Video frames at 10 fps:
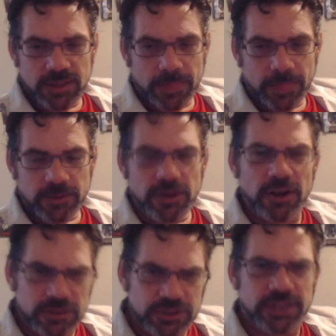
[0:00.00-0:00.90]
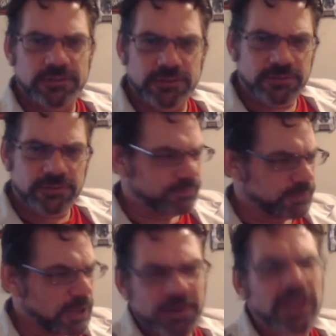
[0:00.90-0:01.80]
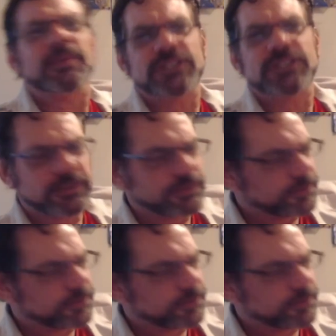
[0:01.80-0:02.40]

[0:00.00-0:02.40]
younger channels, up and coming channels